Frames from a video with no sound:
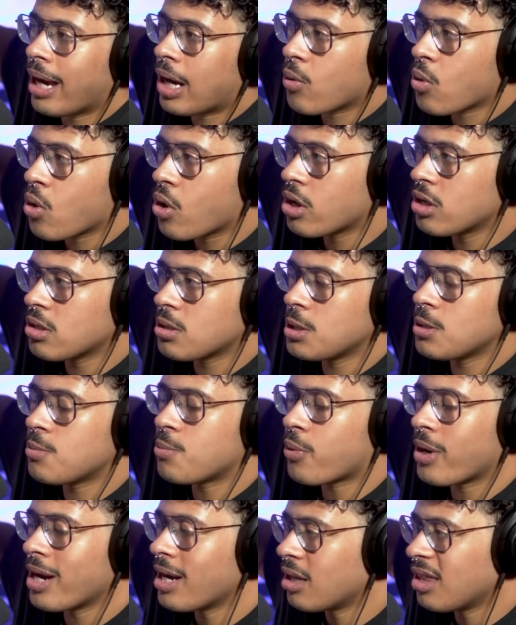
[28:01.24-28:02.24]
microorganisms
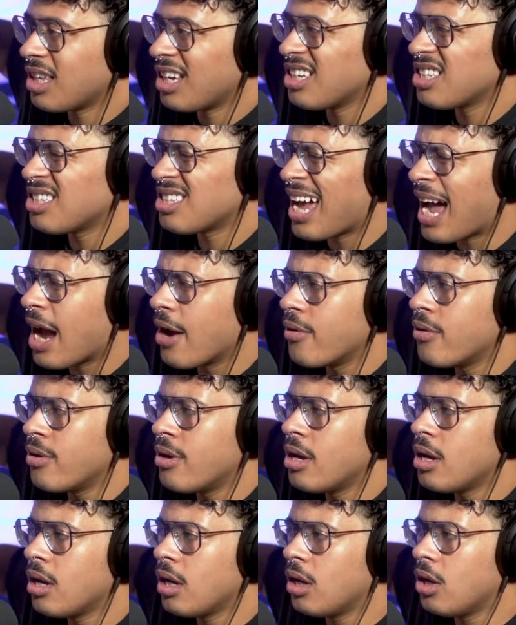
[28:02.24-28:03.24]
break things
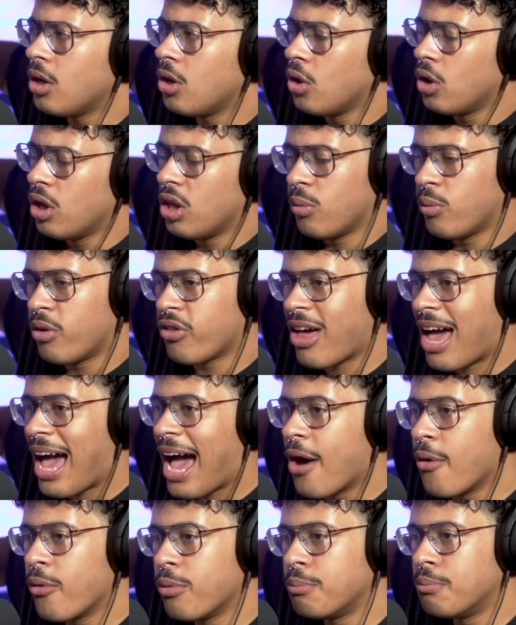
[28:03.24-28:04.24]
down. Yeah.
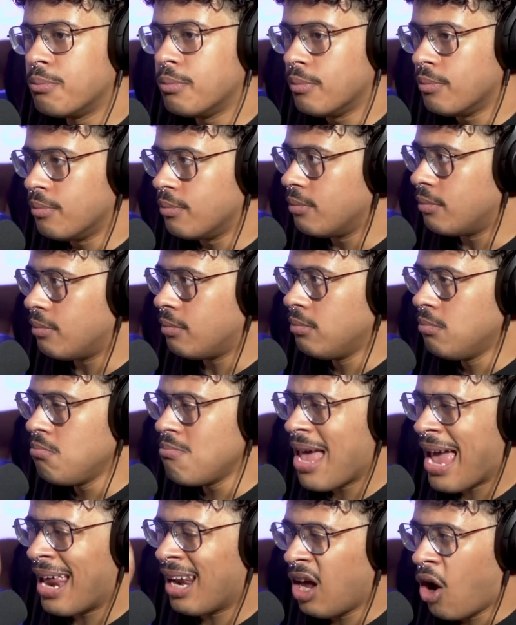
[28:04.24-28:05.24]
Without
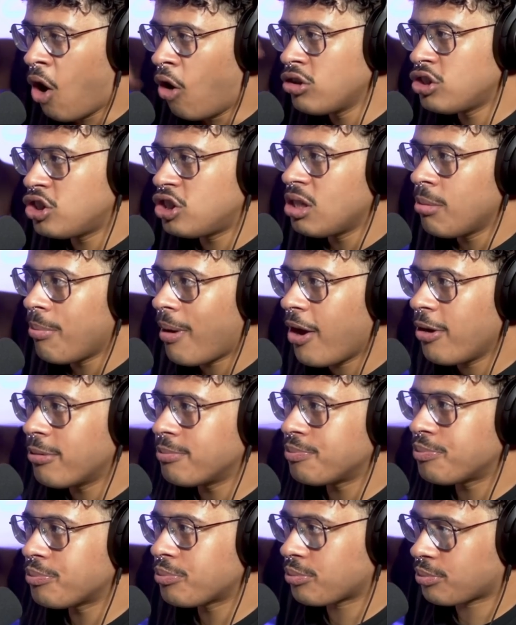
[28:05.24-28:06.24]
any oxygen about.
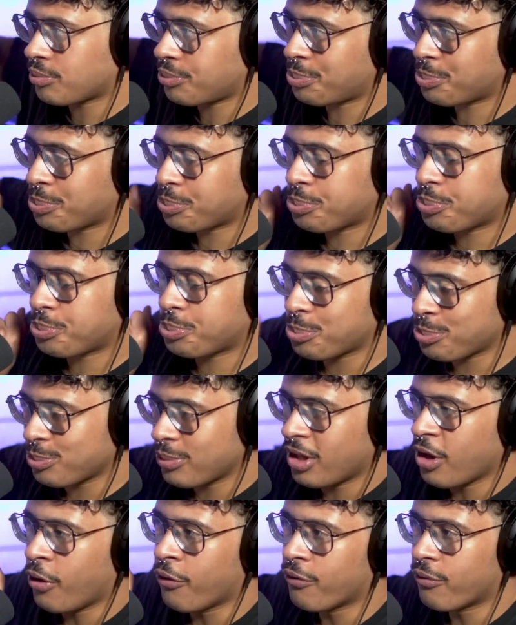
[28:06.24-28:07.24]
Yeah.
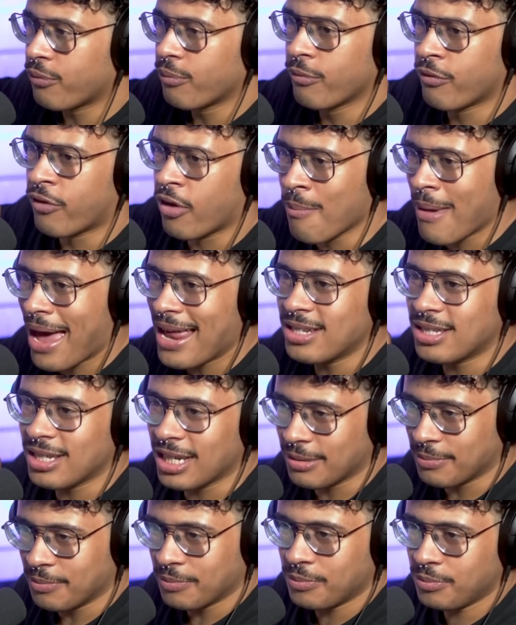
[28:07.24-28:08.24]
They'll ferment
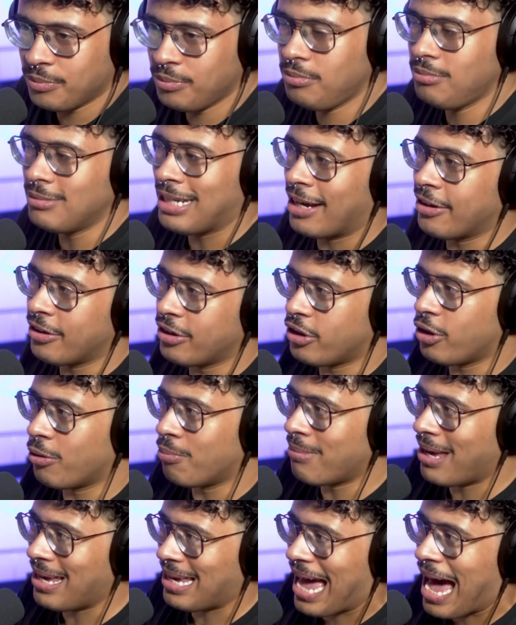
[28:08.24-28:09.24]
it, and they'll
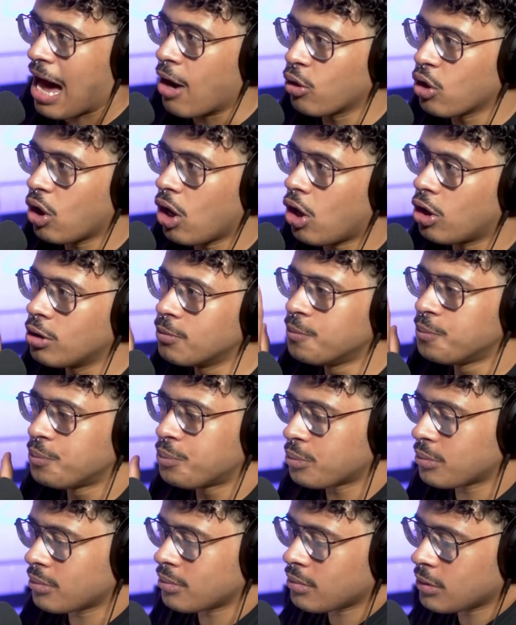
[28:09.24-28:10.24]
make alcohol.
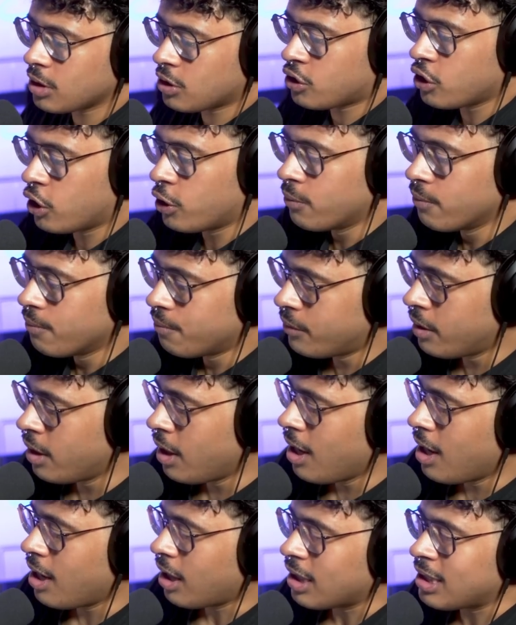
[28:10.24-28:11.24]
So
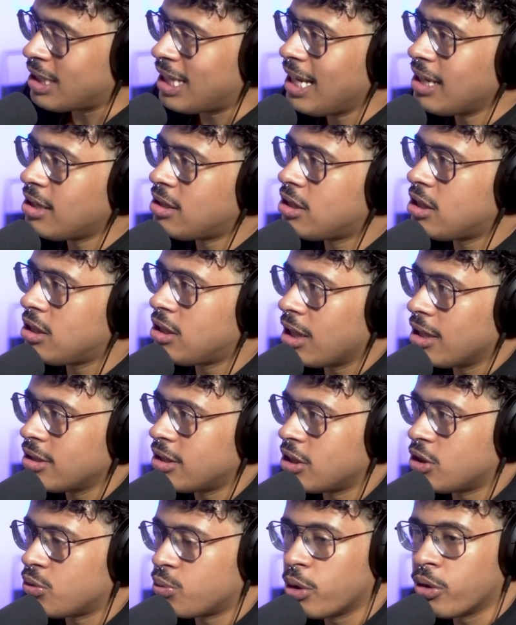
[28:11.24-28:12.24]
Yeast does
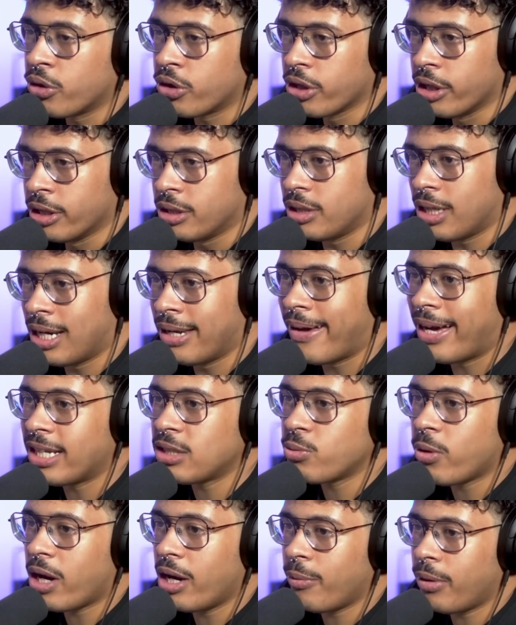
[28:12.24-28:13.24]
this real good, and
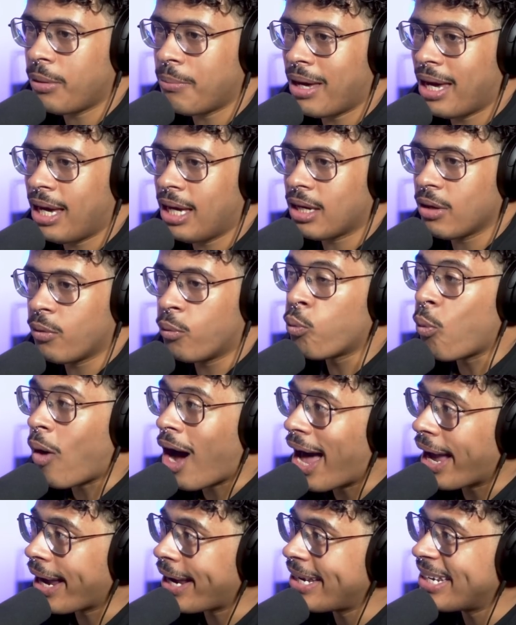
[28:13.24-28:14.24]
that's why we make
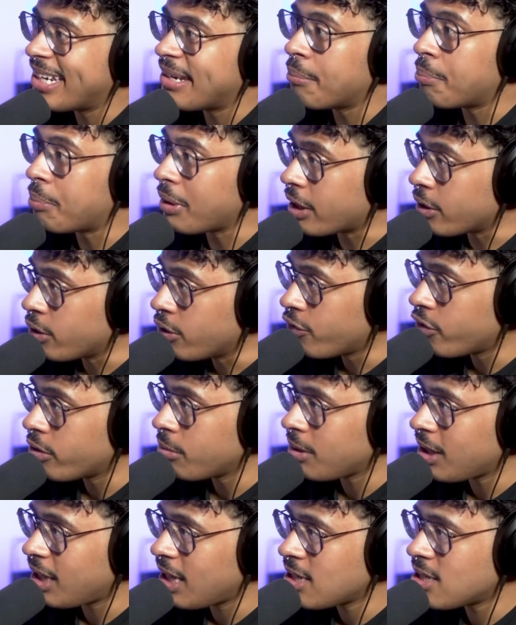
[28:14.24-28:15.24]
wine and beer
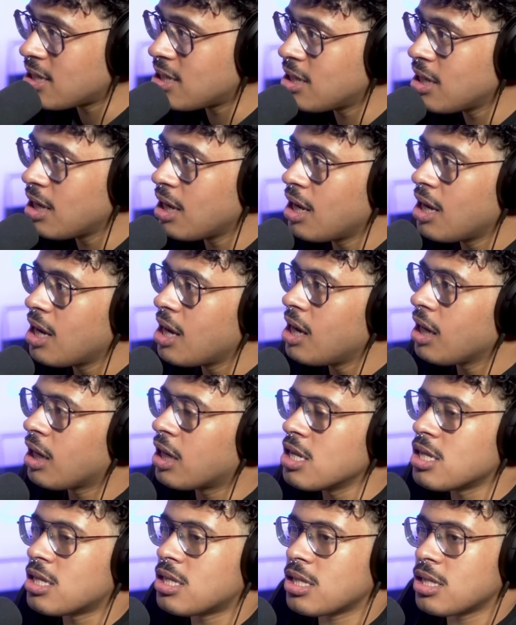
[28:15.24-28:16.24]
from yeast,
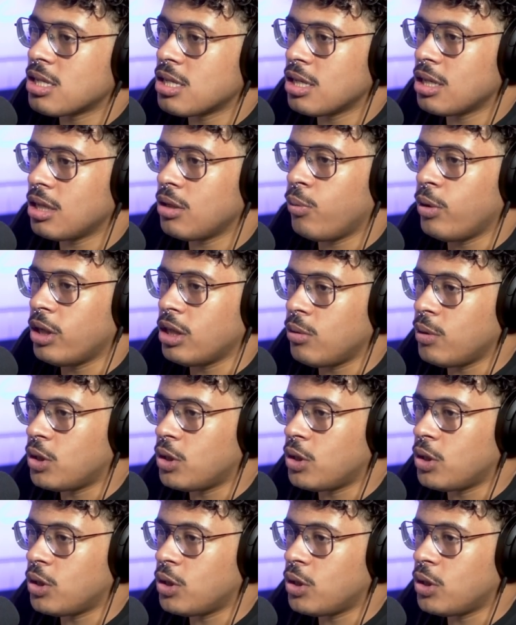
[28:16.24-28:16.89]
because we,